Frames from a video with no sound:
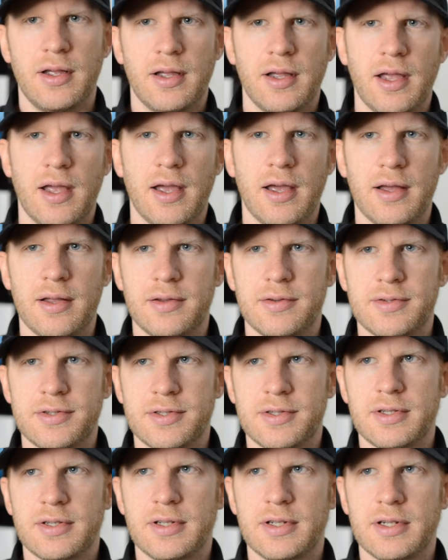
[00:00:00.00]
And
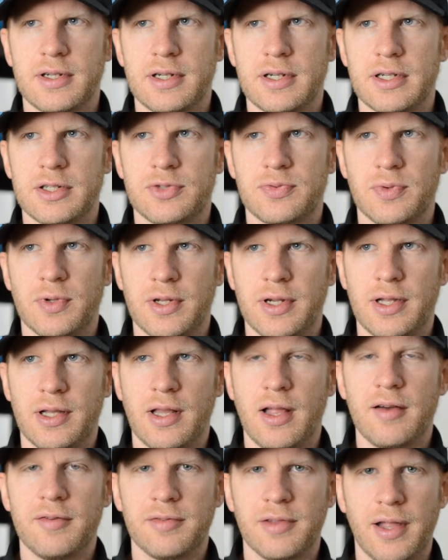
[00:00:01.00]
it's really a
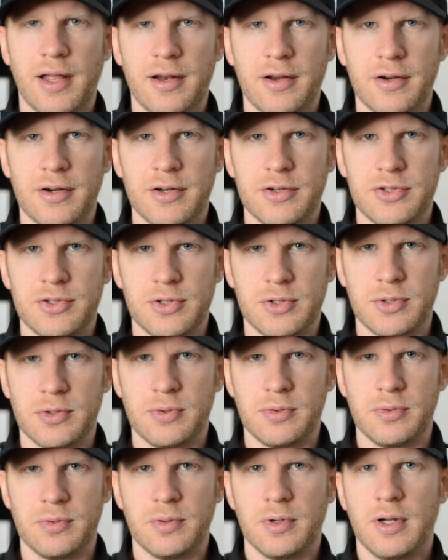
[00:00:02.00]
love letter
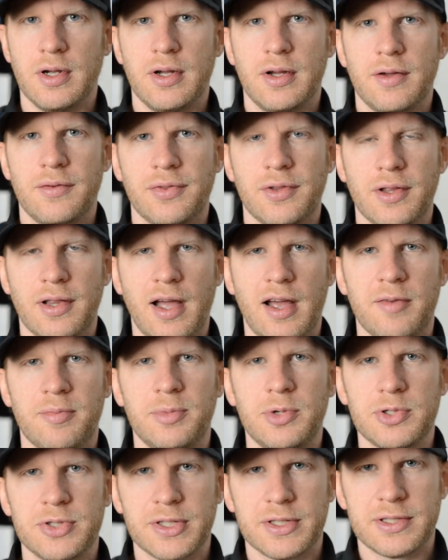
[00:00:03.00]
to the live
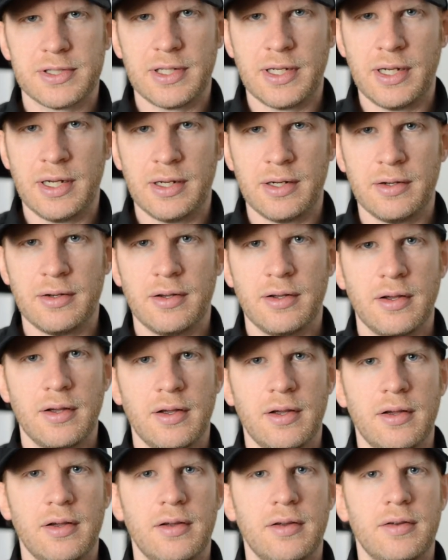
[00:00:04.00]
music scene
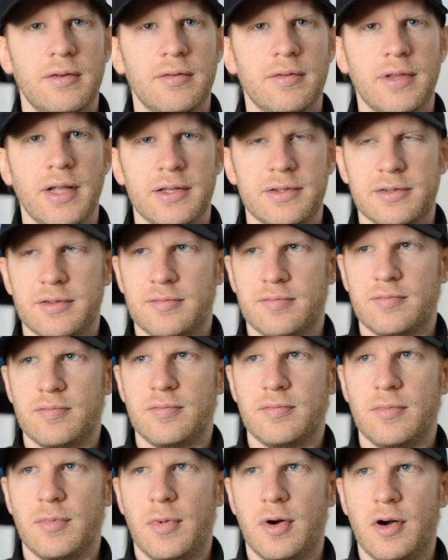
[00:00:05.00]
that's
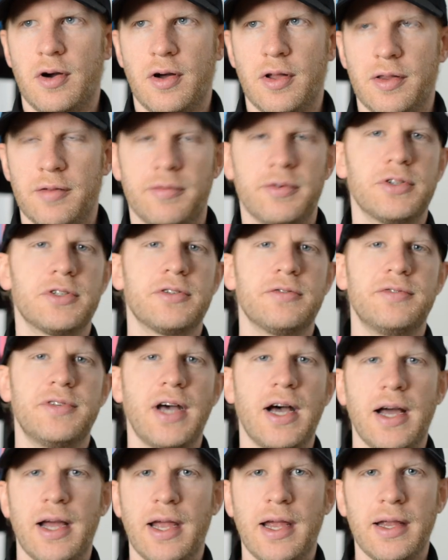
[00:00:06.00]
on the verge of
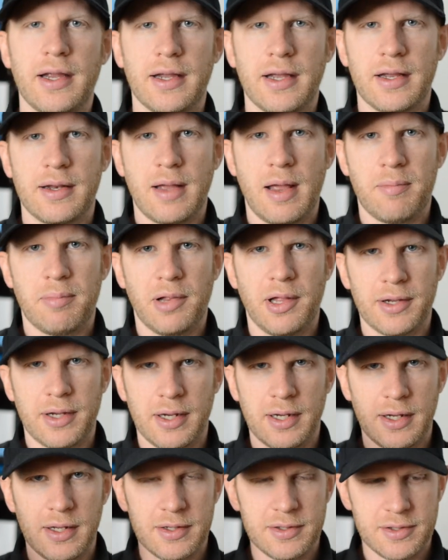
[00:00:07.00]
dying and, and
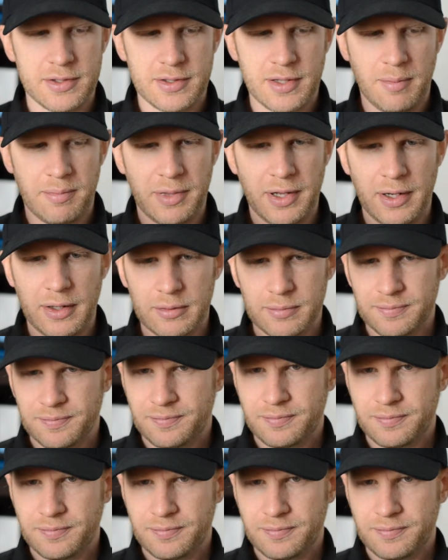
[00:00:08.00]
plugging into something